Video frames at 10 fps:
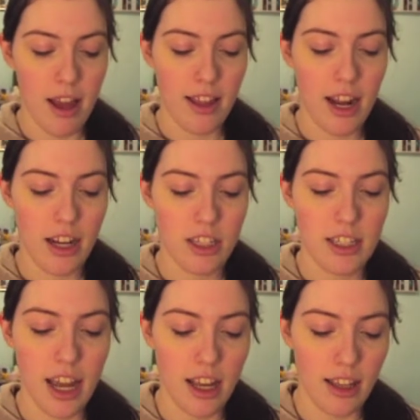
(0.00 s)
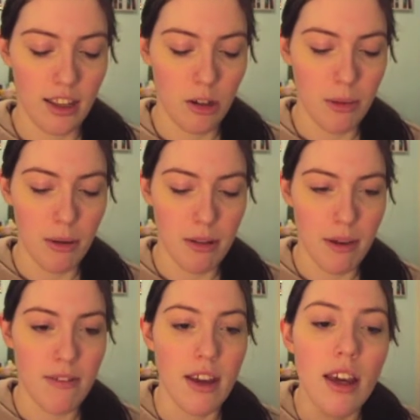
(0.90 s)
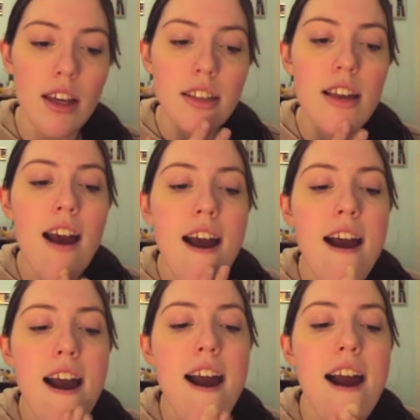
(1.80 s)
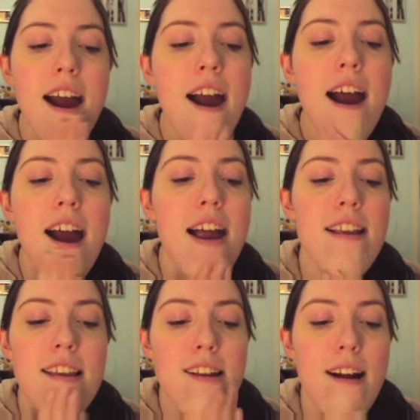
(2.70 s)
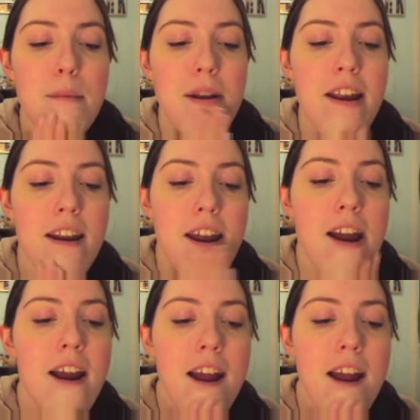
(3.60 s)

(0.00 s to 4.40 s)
and then I just take a little bit with my fingers and just rub it in.